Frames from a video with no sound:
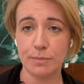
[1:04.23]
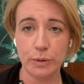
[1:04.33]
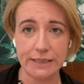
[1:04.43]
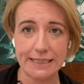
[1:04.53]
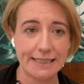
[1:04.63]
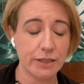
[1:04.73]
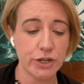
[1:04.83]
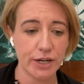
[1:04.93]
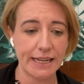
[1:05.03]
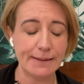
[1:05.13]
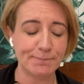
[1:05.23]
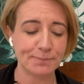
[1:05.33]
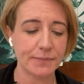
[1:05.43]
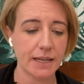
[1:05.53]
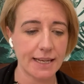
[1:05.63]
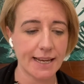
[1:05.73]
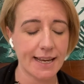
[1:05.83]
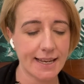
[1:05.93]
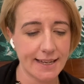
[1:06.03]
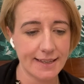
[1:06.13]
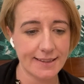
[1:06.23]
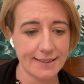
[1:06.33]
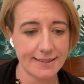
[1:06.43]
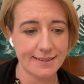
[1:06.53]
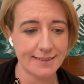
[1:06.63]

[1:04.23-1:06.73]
point in the journey and